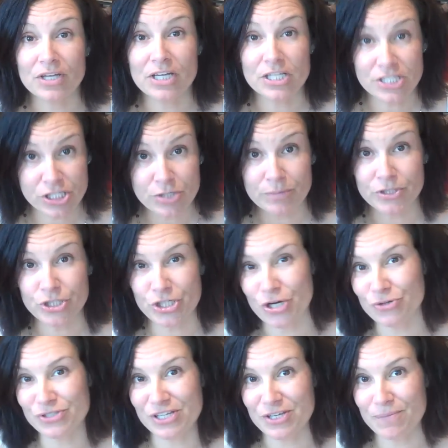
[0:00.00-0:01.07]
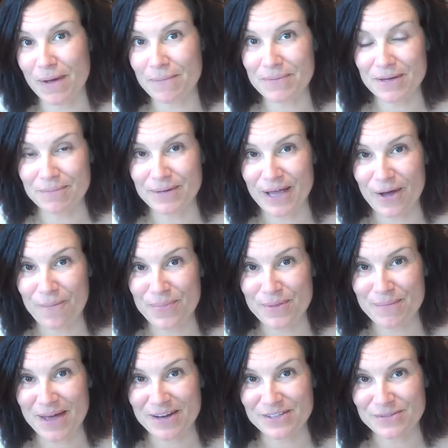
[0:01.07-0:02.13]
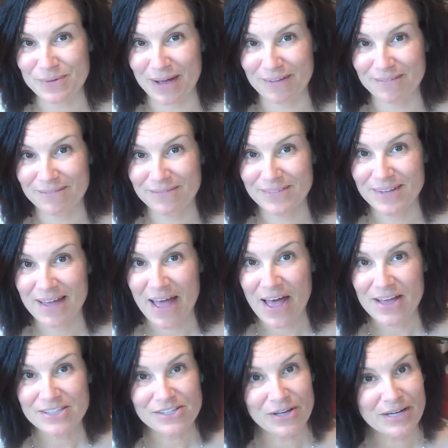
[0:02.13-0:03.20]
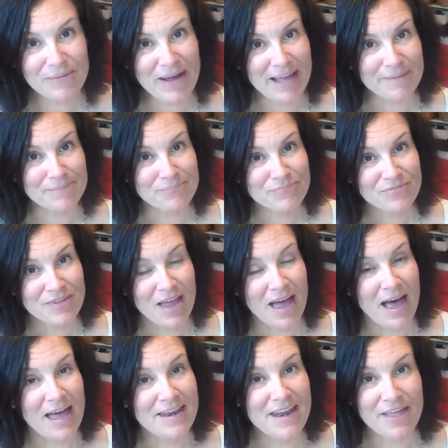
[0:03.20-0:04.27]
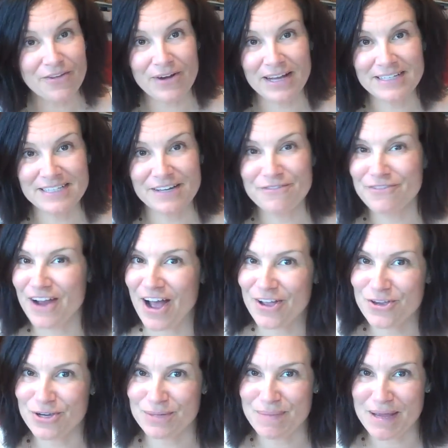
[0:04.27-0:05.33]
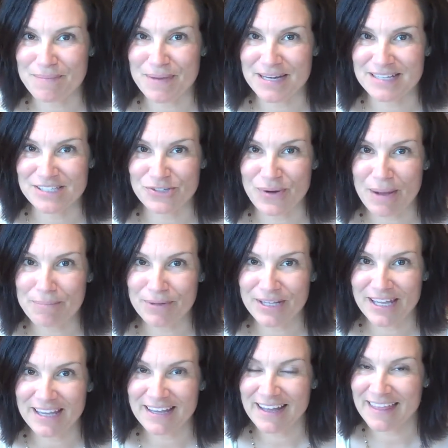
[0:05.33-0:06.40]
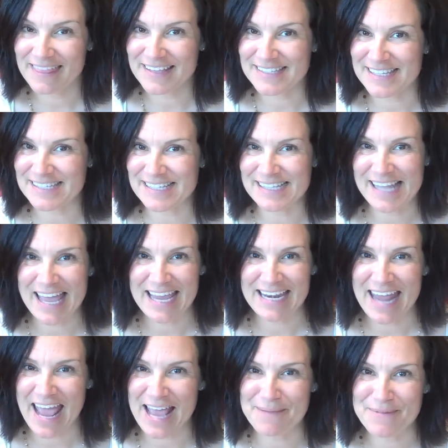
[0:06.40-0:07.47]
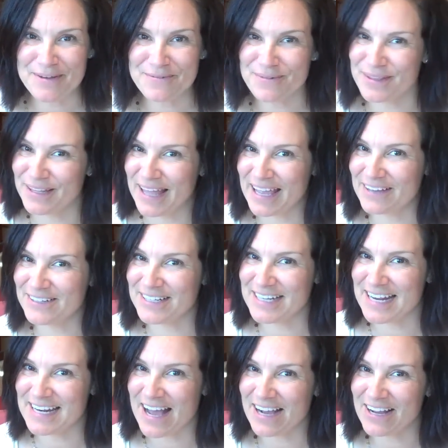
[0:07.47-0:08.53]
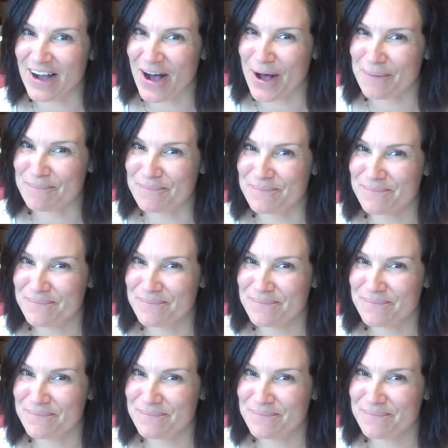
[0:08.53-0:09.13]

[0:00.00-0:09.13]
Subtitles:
consumer shows, and you might be able to help them out as well. So anyway, another idea for how you can make money scrapbooking. This is Lain Ehmann with layoutaday.com.